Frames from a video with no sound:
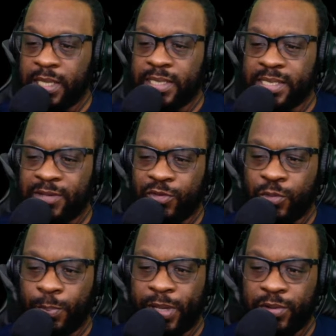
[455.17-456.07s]
Several
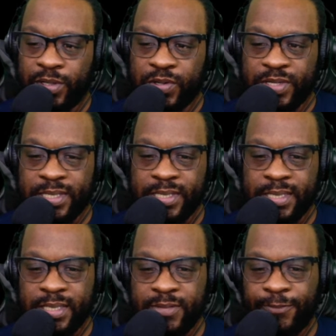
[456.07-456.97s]
barriers
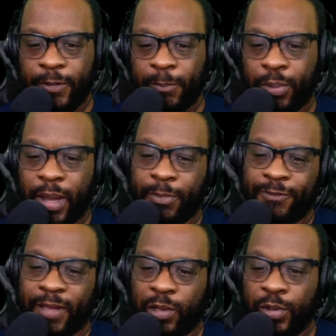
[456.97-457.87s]
exist for proper
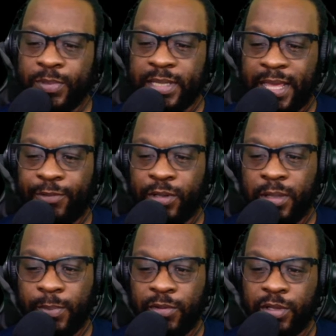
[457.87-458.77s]
follow-ups, and African
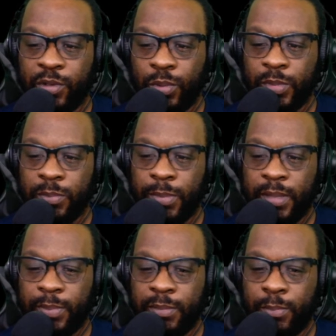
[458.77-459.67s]
American women may
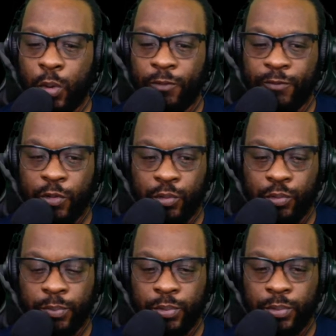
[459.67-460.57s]
be more
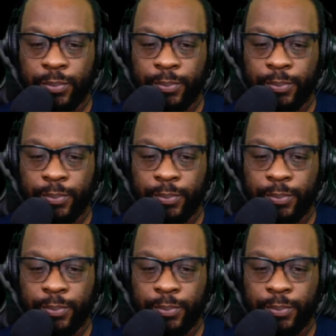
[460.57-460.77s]
vulnerable.